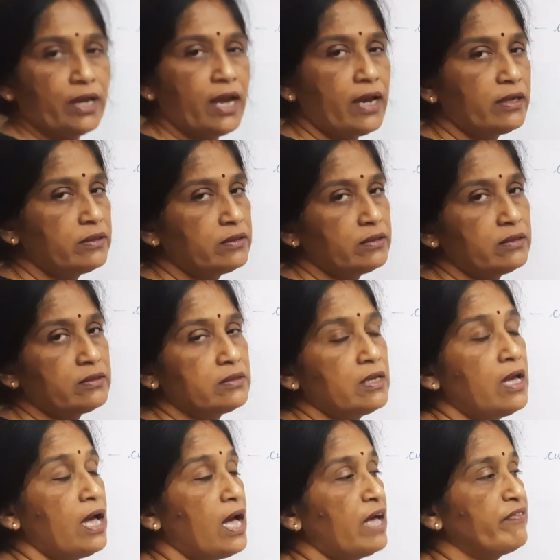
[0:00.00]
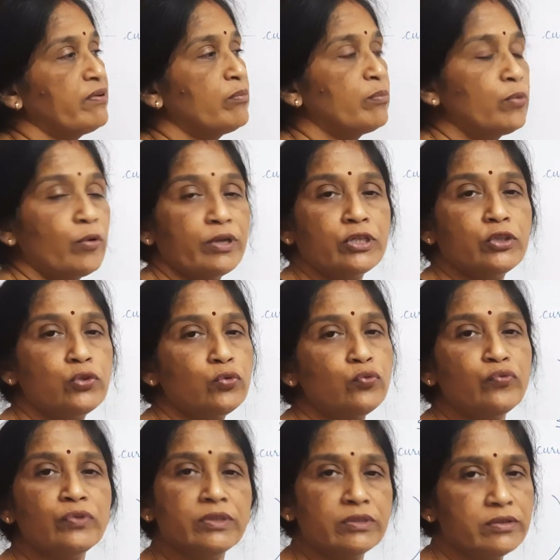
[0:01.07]
and thus I have employed two
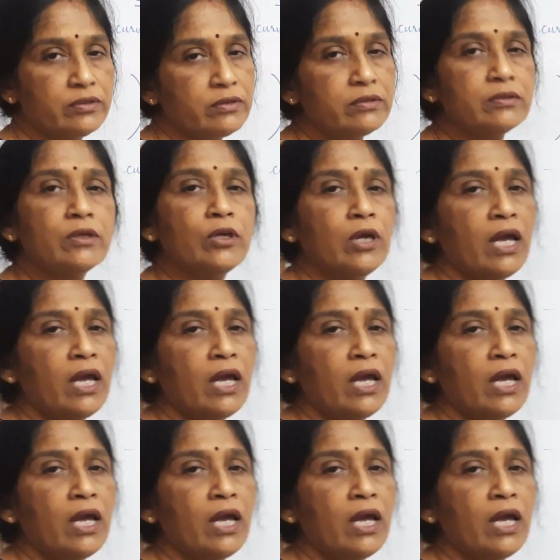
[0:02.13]
workers